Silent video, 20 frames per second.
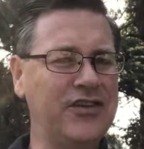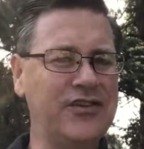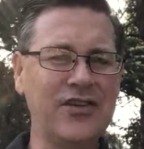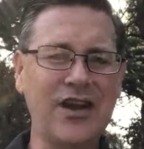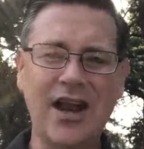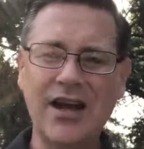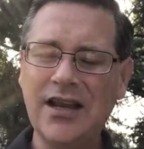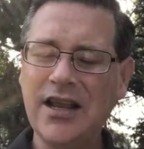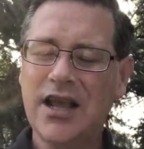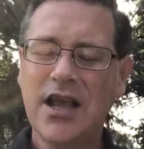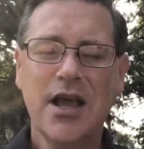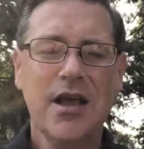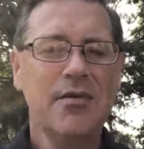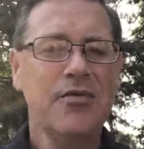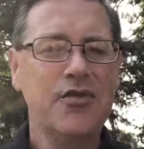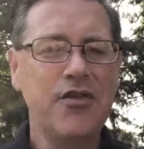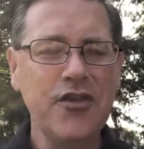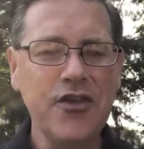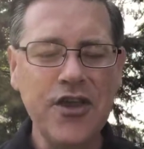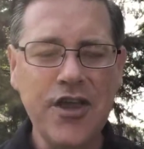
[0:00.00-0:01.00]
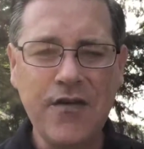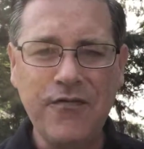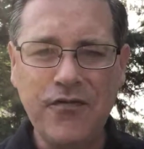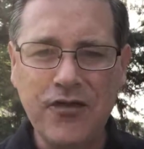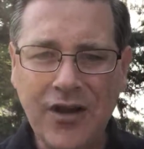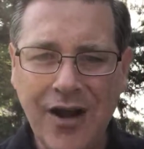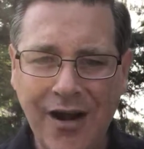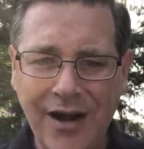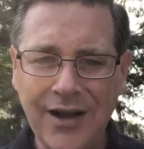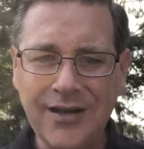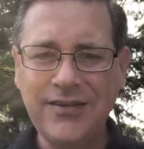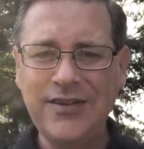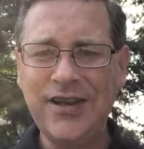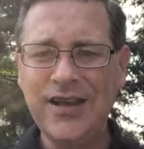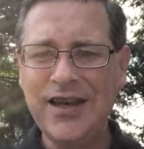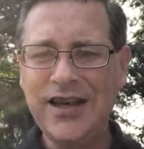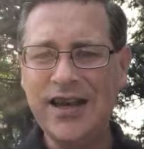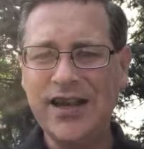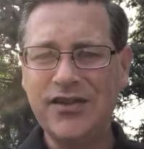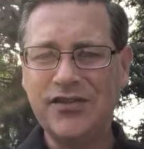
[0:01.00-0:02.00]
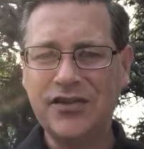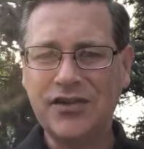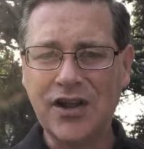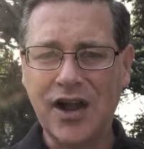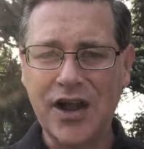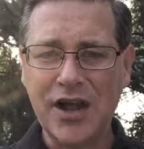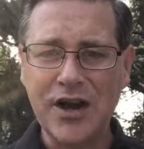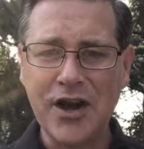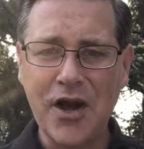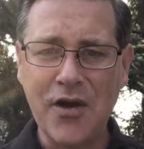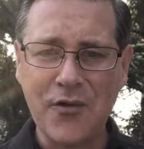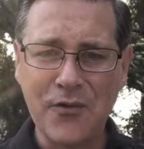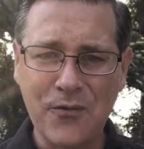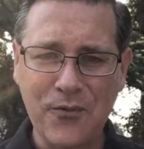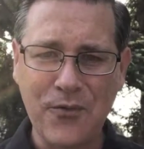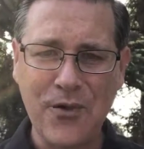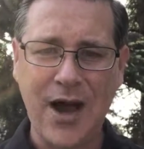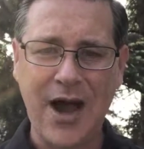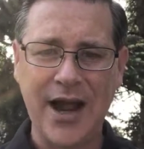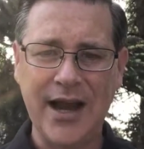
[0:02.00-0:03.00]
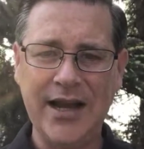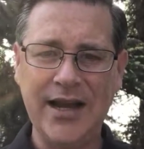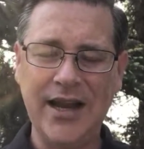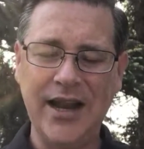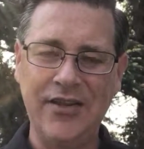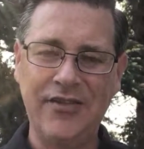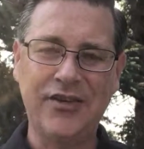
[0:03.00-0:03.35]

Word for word: It's not, the, if the content is done right,